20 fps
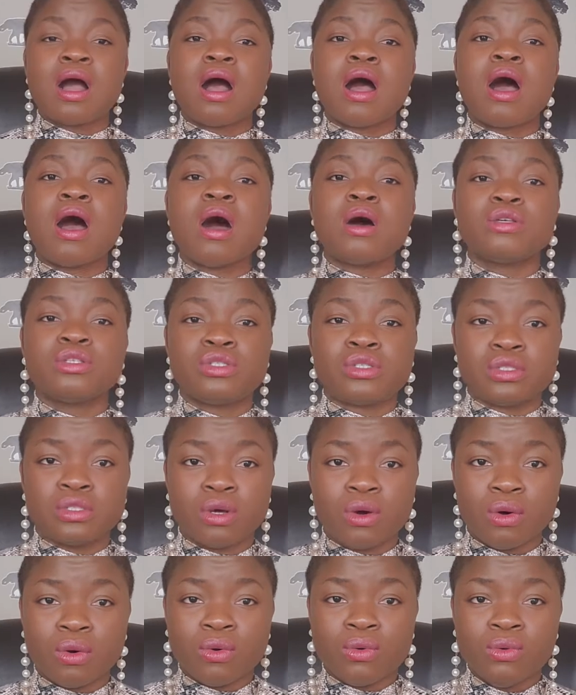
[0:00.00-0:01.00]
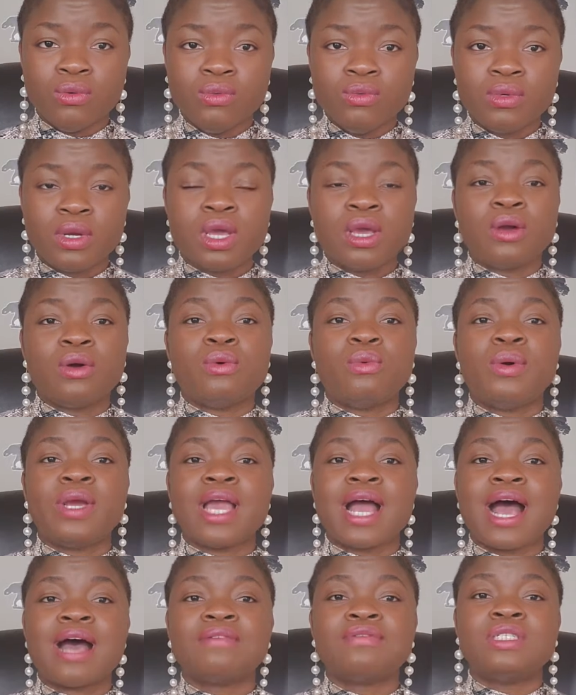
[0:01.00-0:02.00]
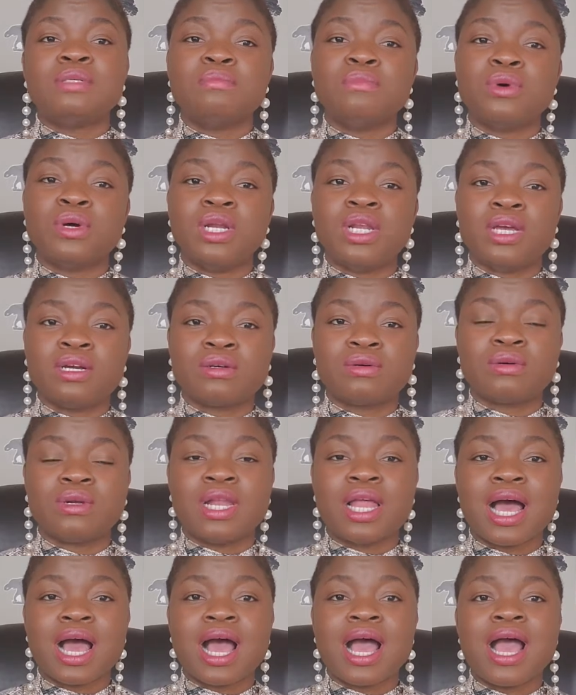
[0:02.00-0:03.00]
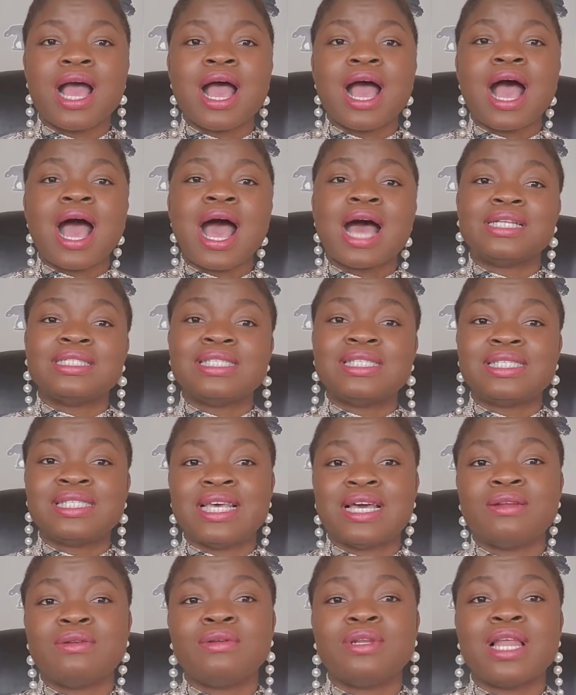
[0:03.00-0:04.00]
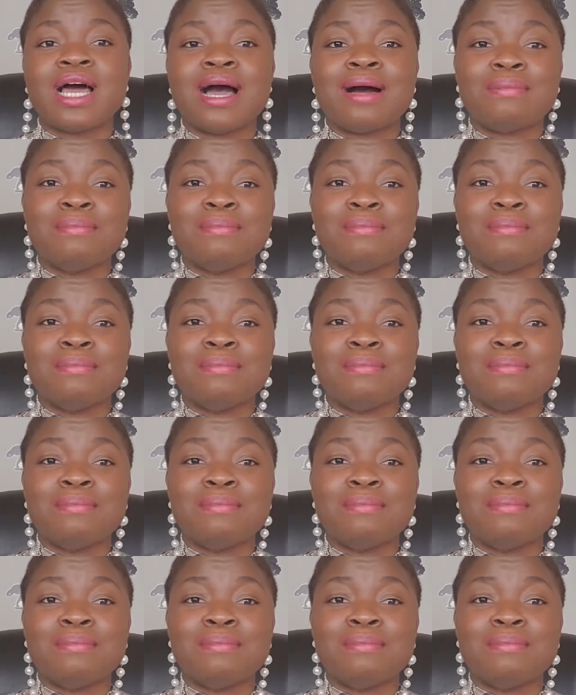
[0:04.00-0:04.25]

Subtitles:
Also, we have the molecular and cellular